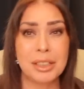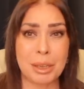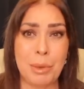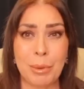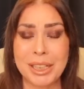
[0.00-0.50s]

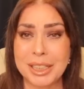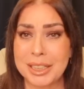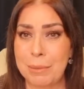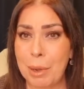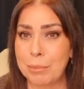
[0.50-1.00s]
So we went to
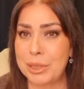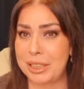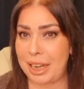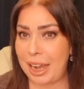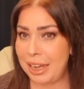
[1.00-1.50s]
see Mom
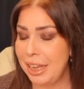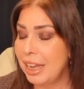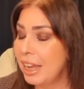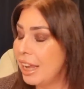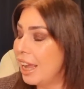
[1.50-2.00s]
today
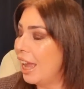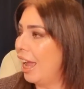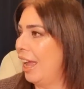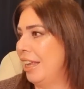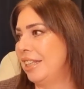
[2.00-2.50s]

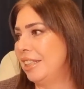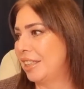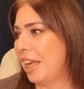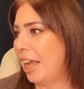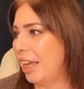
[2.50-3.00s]
and
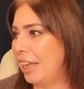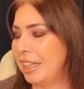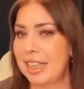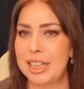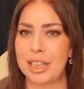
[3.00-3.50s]
he
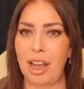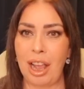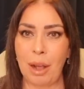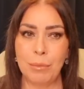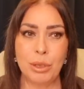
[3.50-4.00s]
says,
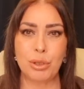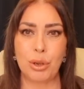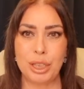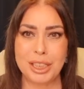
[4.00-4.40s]
I opened the door.